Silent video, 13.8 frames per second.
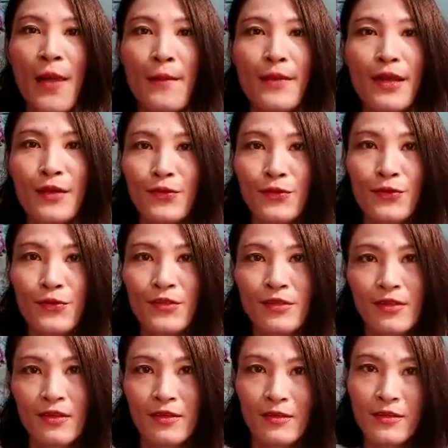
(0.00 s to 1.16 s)
many
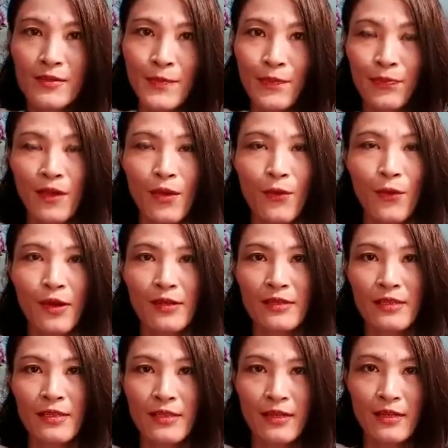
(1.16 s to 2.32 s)
users,
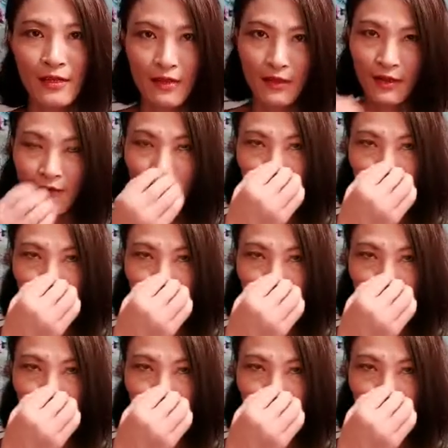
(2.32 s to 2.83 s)
when they